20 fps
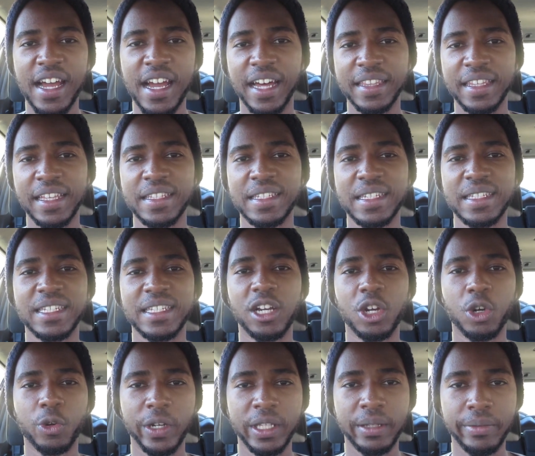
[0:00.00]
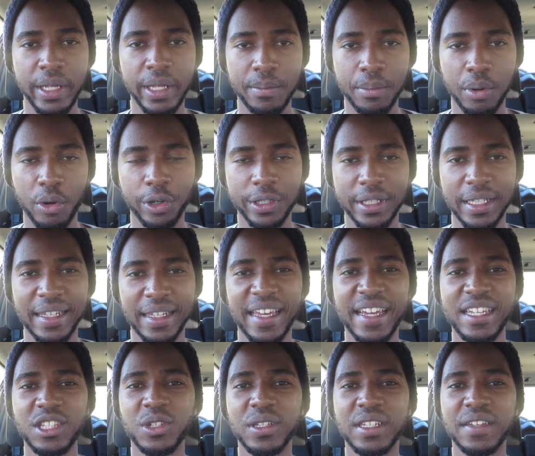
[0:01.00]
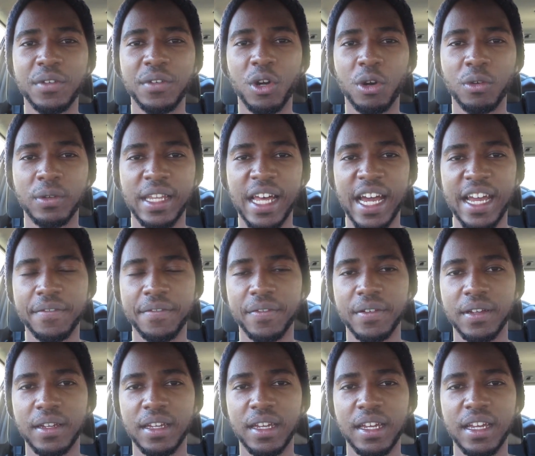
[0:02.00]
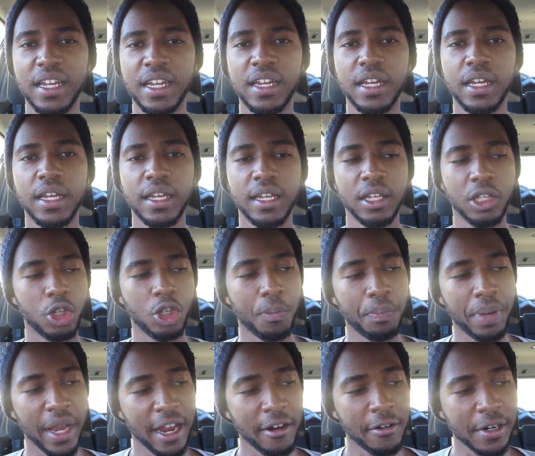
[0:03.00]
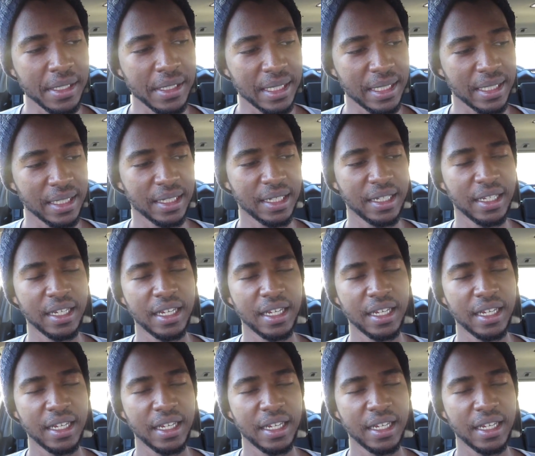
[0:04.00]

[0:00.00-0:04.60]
I think this is incredibly important. Learn to live your own life. Your parents